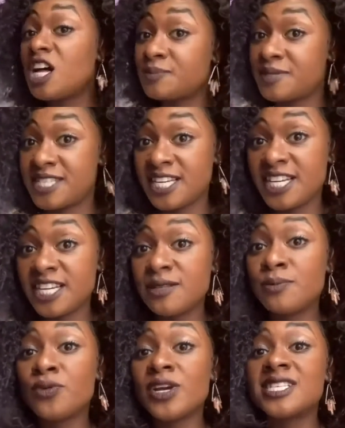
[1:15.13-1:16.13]

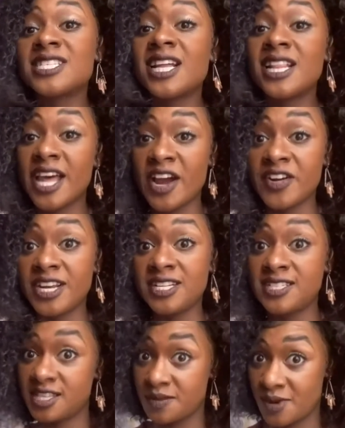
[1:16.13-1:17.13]
Obsidian brings
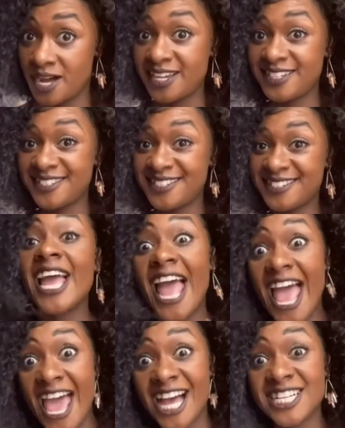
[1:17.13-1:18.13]
clarity to the mind
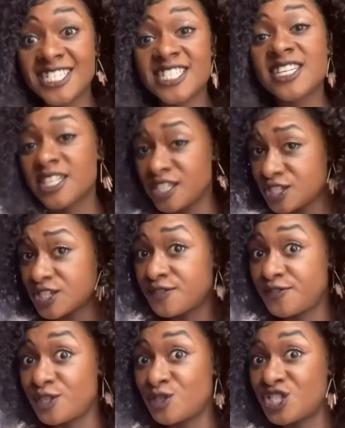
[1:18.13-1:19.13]
and clears
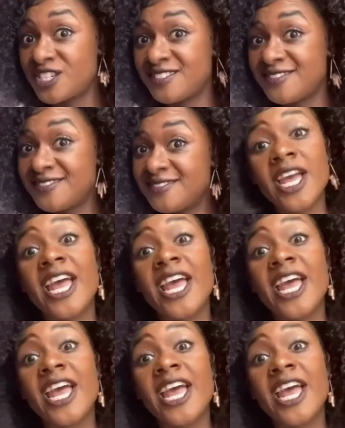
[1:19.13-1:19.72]
confusion.